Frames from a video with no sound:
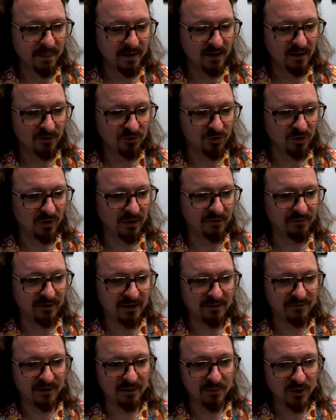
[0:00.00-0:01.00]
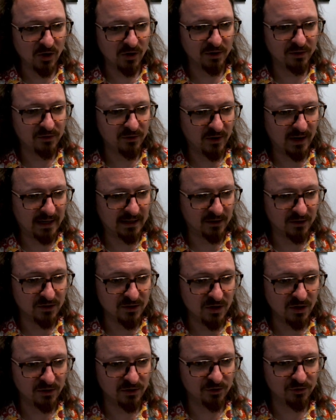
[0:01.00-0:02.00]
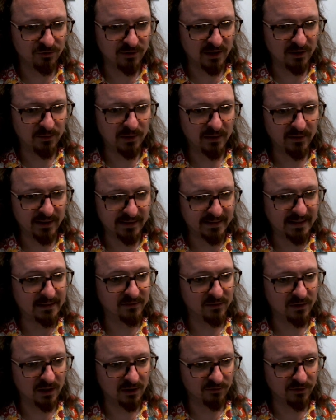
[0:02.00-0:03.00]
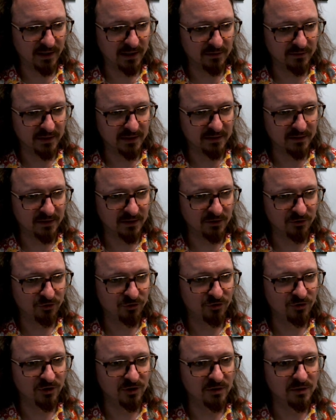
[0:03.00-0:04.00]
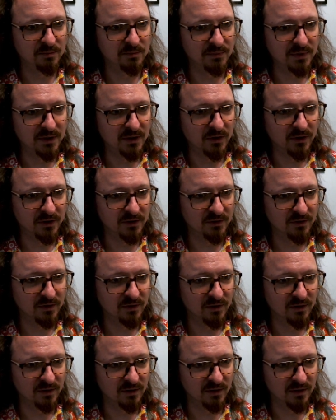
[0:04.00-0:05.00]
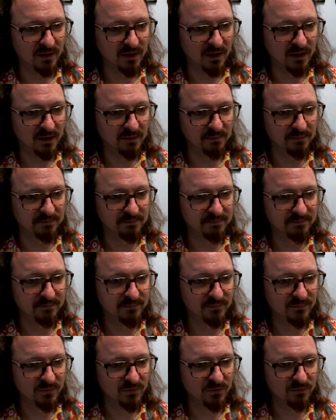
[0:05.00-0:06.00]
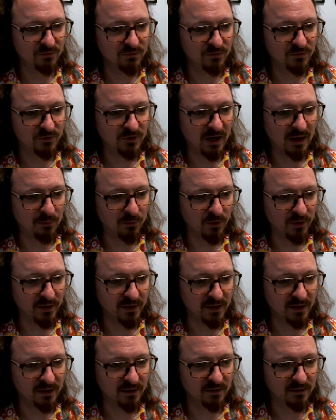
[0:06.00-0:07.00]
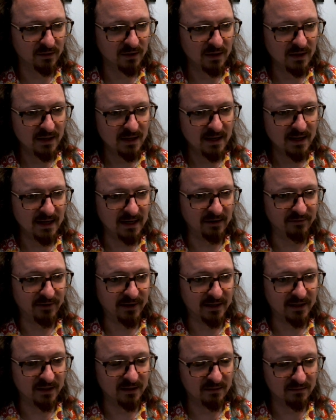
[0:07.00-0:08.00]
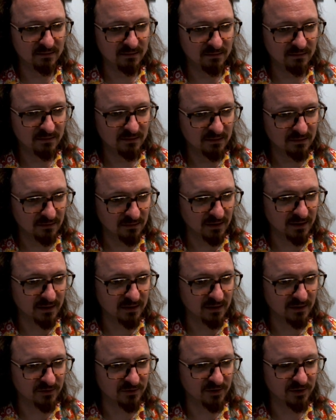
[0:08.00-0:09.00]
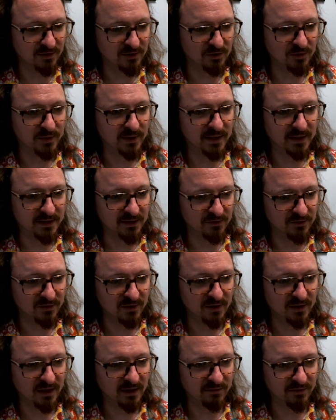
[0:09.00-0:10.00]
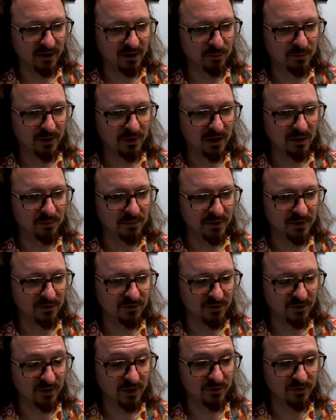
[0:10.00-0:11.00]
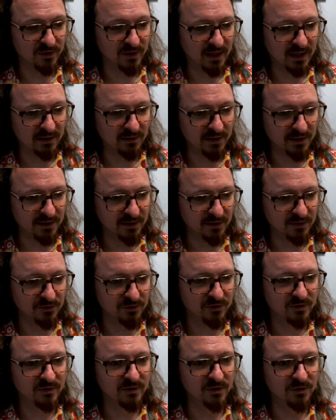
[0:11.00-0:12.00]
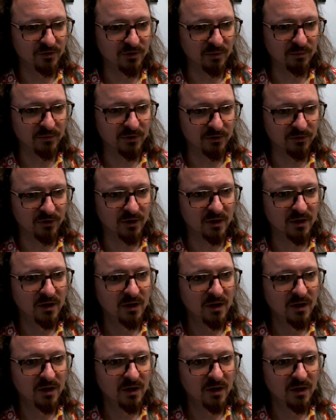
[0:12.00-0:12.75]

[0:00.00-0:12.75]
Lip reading: So if I'm going through, I could notice right away, like, that's not right. Like, this should be going to the top one here. And if I click next to this one, I can see I've got a problem because it doesn't highlight. There's something wrong.